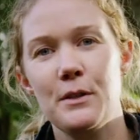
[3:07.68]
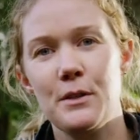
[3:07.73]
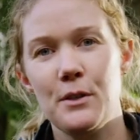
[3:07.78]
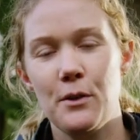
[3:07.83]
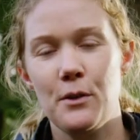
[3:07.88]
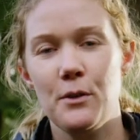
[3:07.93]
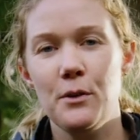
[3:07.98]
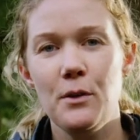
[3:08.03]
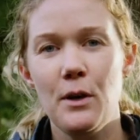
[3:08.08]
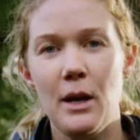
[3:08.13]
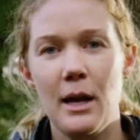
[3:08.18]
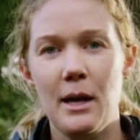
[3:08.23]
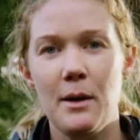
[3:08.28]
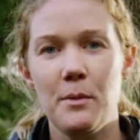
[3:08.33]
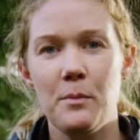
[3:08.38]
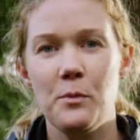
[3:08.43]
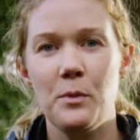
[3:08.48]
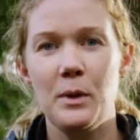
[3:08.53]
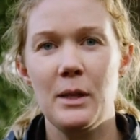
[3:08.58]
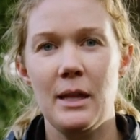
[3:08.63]
the zoo
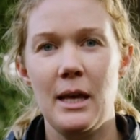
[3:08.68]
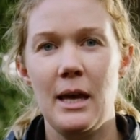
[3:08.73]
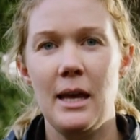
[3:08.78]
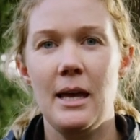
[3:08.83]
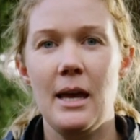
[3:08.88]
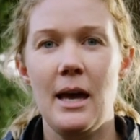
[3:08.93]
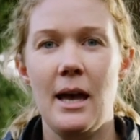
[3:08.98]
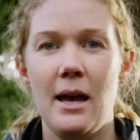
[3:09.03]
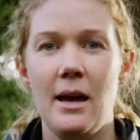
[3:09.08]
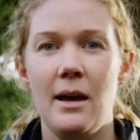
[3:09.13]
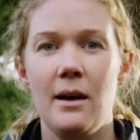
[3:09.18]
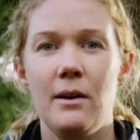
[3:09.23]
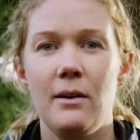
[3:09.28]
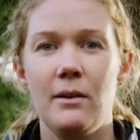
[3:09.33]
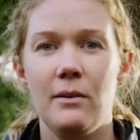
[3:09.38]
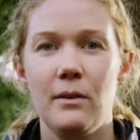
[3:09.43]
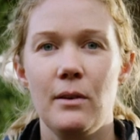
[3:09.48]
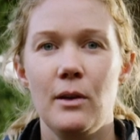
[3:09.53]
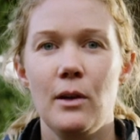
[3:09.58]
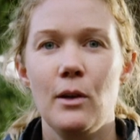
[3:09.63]
when they
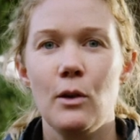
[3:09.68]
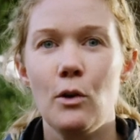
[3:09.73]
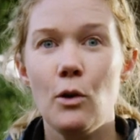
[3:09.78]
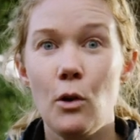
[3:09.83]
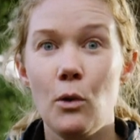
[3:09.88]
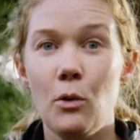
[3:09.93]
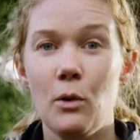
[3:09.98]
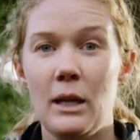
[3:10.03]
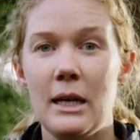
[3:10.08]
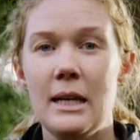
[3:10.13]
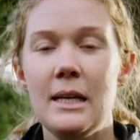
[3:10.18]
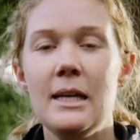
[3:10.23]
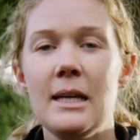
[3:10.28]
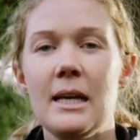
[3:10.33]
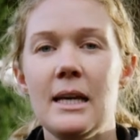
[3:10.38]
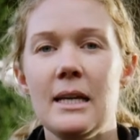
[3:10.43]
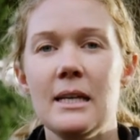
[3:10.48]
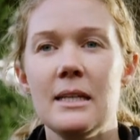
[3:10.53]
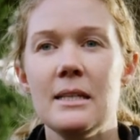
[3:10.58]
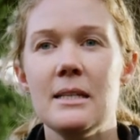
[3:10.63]
are calling
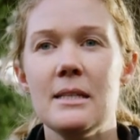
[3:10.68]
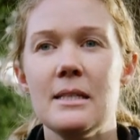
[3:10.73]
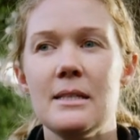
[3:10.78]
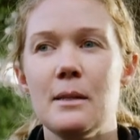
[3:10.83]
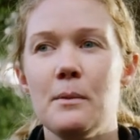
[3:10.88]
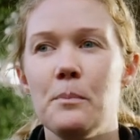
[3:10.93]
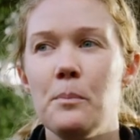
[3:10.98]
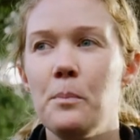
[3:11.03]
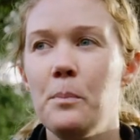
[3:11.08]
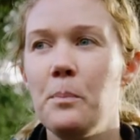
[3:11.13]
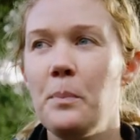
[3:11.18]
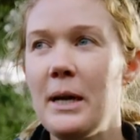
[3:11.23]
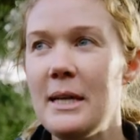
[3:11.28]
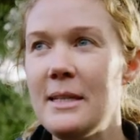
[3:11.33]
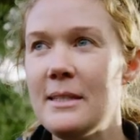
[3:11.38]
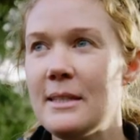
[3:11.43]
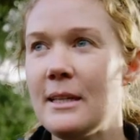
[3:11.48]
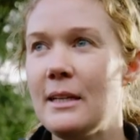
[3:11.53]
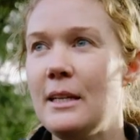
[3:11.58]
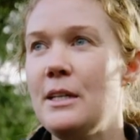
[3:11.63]
is
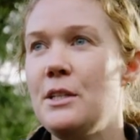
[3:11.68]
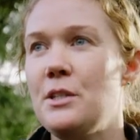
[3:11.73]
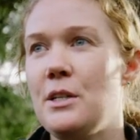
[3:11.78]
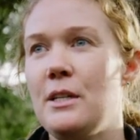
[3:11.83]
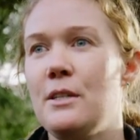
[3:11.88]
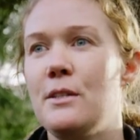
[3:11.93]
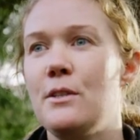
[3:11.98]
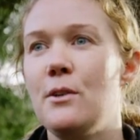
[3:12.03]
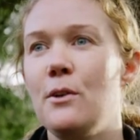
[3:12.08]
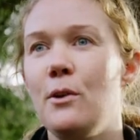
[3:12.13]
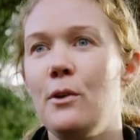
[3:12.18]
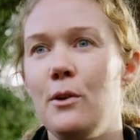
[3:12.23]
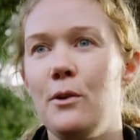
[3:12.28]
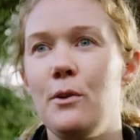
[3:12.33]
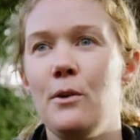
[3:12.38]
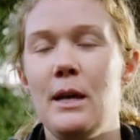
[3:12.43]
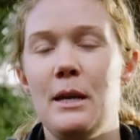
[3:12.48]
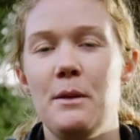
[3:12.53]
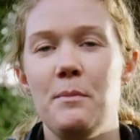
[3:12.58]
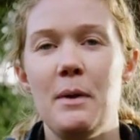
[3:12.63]
basically just Zulu
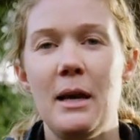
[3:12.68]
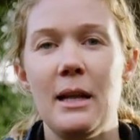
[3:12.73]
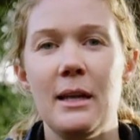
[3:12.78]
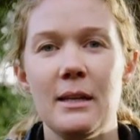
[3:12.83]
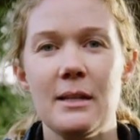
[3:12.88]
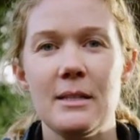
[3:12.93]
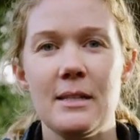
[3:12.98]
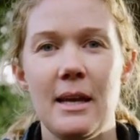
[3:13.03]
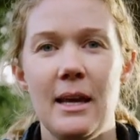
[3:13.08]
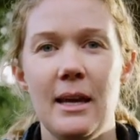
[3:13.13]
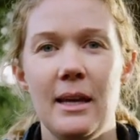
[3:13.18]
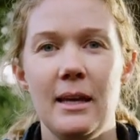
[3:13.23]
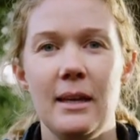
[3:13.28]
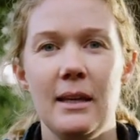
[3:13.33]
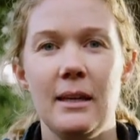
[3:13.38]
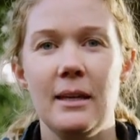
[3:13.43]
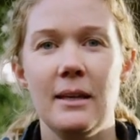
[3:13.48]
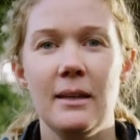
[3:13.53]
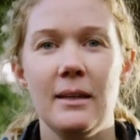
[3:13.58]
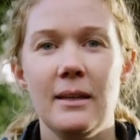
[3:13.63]
and Malik
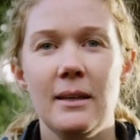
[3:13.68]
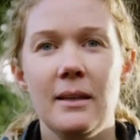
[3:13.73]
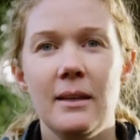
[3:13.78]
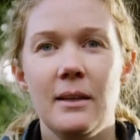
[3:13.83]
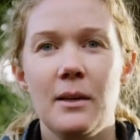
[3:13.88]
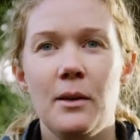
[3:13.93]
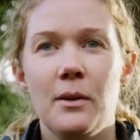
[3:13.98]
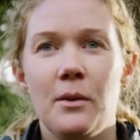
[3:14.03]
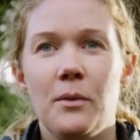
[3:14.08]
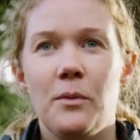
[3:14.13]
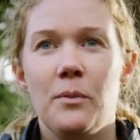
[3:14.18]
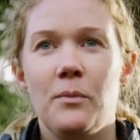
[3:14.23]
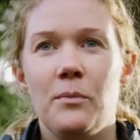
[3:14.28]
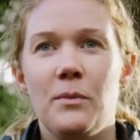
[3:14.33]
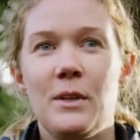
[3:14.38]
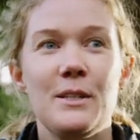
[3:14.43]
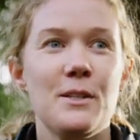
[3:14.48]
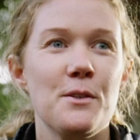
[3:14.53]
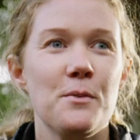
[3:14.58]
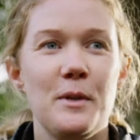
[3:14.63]
saying,
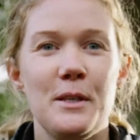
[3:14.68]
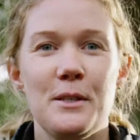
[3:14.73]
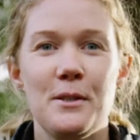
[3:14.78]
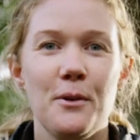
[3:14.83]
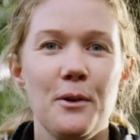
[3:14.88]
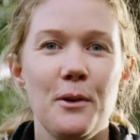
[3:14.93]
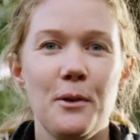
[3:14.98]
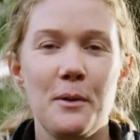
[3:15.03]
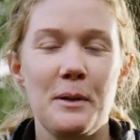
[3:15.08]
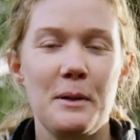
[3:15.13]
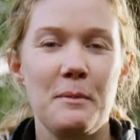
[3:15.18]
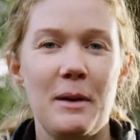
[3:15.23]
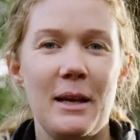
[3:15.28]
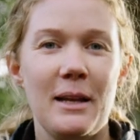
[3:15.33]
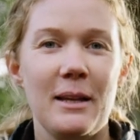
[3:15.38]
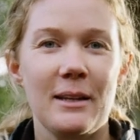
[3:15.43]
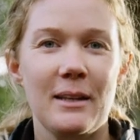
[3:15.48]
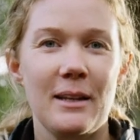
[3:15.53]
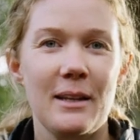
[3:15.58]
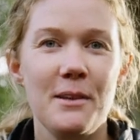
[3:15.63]
this is where Zulu and
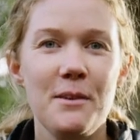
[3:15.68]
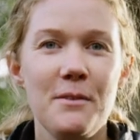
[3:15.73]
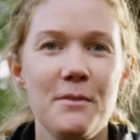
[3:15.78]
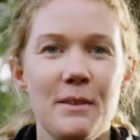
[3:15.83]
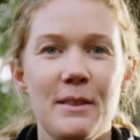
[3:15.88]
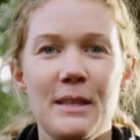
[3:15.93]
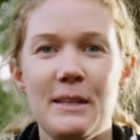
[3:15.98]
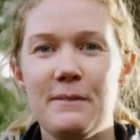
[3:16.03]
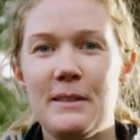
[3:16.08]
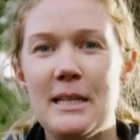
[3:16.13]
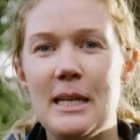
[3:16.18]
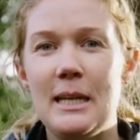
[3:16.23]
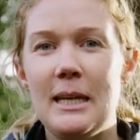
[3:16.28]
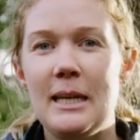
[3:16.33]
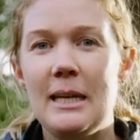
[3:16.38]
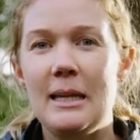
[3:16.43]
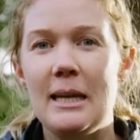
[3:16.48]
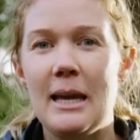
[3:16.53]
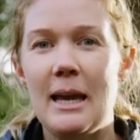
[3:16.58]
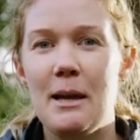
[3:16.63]
Malik live. If there's
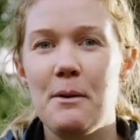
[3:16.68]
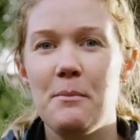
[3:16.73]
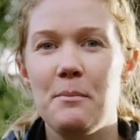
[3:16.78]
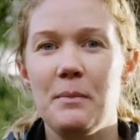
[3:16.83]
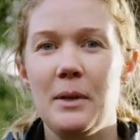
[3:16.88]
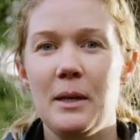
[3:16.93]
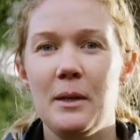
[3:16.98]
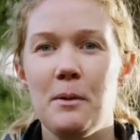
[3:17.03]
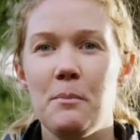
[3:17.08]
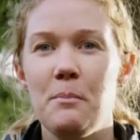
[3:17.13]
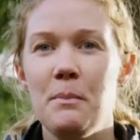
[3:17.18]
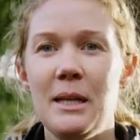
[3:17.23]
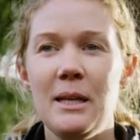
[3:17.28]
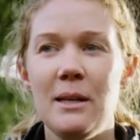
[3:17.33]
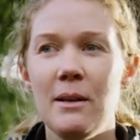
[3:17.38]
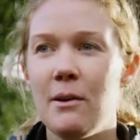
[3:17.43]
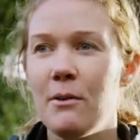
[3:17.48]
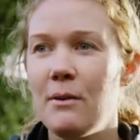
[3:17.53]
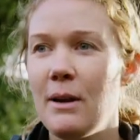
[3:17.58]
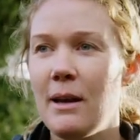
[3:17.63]
any
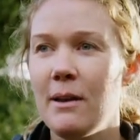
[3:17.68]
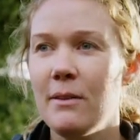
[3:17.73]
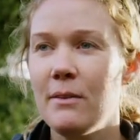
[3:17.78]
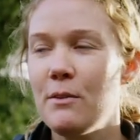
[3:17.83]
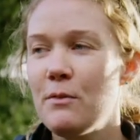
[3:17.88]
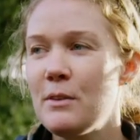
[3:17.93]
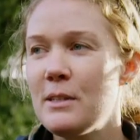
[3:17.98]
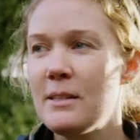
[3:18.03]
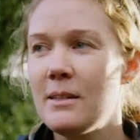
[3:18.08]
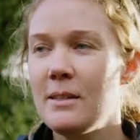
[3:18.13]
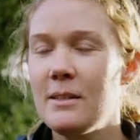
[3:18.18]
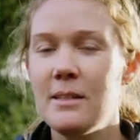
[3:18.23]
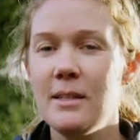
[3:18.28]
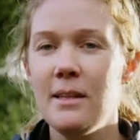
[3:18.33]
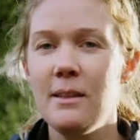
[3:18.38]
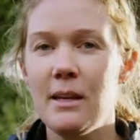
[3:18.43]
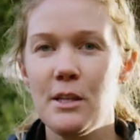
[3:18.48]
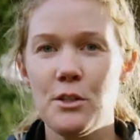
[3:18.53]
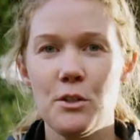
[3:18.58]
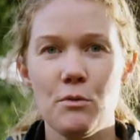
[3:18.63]
men around the
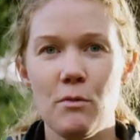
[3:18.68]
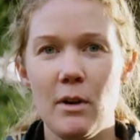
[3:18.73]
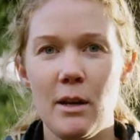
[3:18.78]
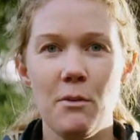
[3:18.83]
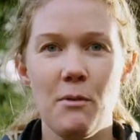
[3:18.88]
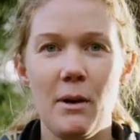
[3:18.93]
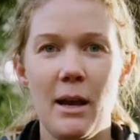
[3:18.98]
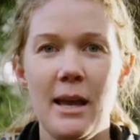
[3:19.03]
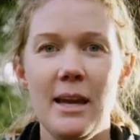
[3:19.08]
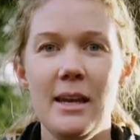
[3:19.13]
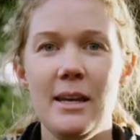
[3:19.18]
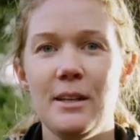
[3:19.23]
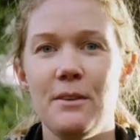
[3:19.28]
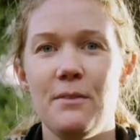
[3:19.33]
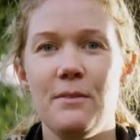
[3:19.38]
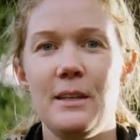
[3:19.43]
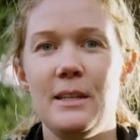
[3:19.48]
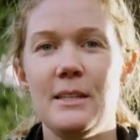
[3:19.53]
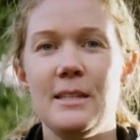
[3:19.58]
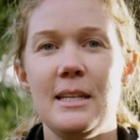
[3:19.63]
vicinity, they should run away. And
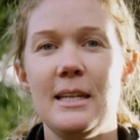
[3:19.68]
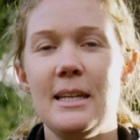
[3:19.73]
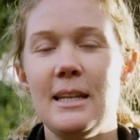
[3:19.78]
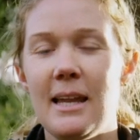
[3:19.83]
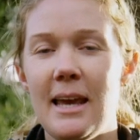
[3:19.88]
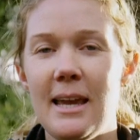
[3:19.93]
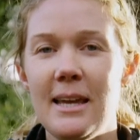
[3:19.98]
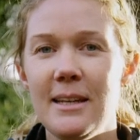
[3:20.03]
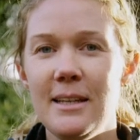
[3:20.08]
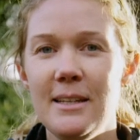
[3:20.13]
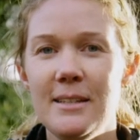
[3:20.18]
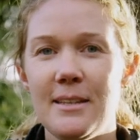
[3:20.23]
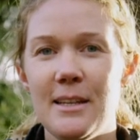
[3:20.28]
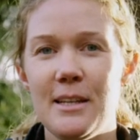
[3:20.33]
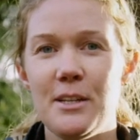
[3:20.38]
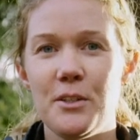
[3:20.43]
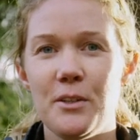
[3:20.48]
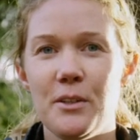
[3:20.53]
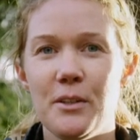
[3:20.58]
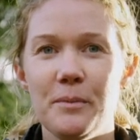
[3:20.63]
if there's any ladies,
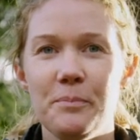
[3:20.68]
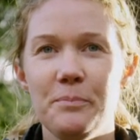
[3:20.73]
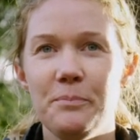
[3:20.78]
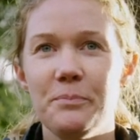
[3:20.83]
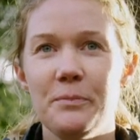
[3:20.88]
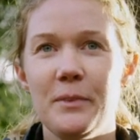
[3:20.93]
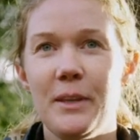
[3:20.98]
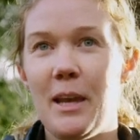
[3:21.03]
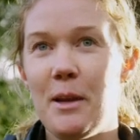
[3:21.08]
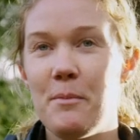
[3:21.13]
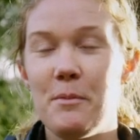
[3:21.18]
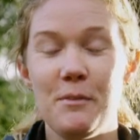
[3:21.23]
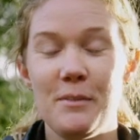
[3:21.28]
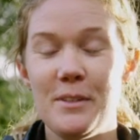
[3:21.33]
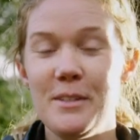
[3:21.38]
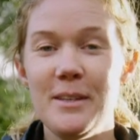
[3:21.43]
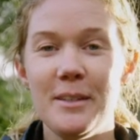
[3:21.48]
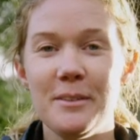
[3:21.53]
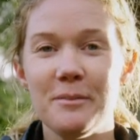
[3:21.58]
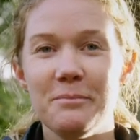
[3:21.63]
they should come and
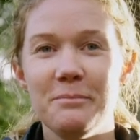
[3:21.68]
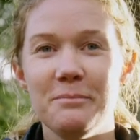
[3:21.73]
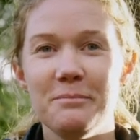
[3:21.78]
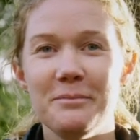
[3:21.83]
visit.